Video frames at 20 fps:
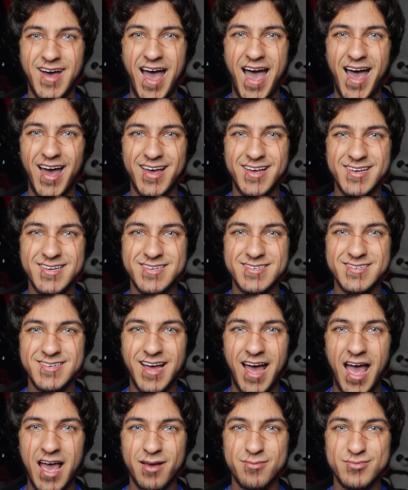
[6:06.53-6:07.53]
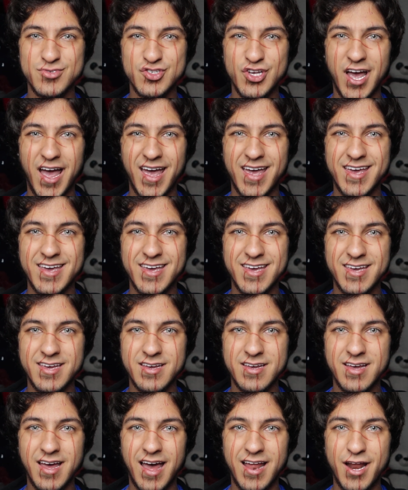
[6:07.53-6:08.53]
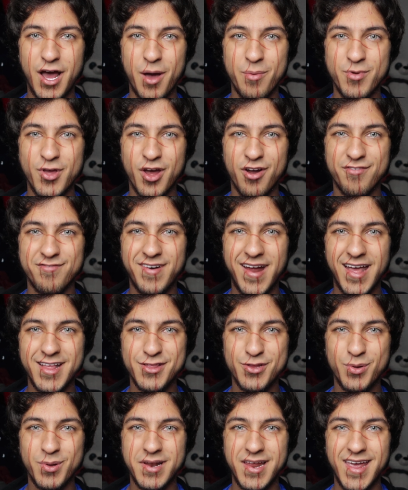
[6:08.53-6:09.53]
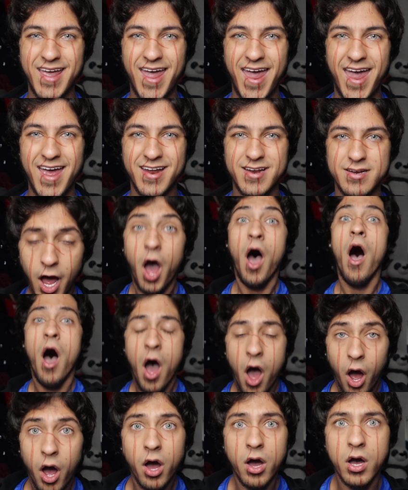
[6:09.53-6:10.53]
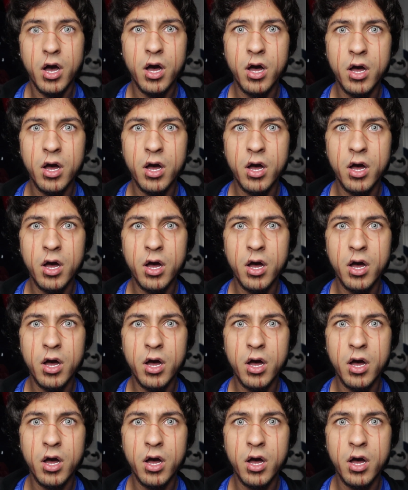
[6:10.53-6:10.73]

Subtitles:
Hi, I'm Chucky, and I'm your friend to the end.